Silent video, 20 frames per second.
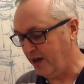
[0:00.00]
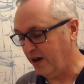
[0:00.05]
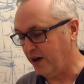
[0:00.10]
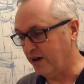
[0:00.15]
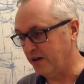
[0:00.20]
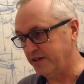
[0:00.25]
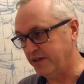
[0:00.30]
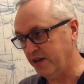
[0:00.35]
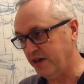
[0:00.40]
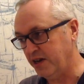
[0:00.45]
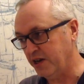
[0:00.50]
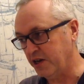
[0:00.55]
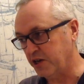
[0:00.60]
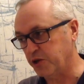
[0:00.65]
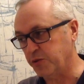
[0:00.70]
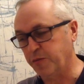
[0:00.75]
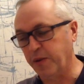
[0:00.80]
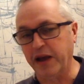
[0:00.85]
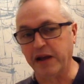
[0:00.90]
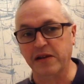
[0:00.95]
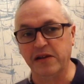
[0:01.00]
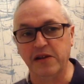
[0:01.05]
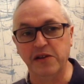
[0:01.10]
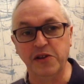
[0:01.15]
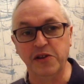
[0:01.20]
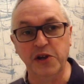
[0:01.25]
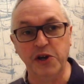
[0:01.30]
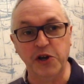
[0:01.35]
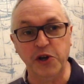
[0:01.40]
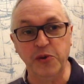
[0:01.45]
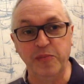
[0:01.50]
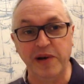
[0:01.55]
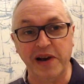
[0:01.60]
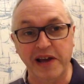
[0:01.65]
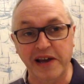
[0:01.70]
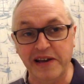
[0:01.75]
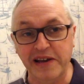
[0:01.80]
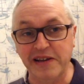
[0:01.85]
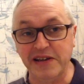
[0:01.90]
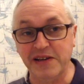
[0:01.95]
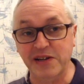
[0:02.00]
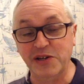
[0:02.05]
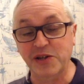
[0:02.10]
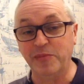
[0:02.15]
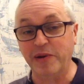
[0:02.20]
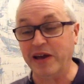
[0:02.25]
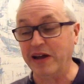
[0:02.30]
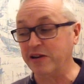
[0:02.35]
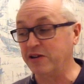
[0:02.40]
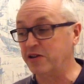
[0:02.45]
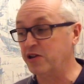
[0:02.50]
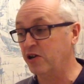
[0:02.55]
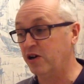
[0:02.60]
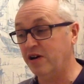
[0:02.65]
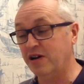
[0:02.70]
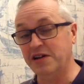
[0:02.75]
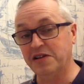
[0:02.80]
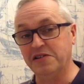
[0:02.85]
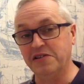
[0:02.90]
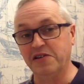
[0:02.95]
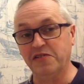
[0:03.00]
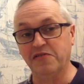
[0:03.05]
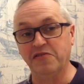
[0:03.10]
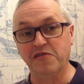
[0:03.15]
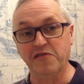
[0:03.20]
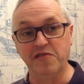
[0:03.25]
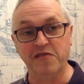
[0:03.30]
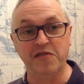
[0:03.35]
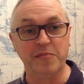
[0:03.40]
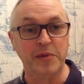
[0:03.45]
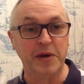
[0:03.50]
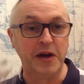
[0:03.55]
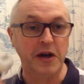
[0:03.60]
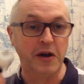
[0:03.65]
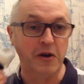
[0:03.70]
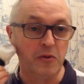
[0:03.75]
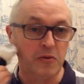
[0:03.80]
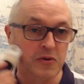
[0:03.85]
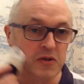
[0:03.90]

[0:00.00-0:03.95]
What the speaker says: I did expect the new blade to be entirely different from the old,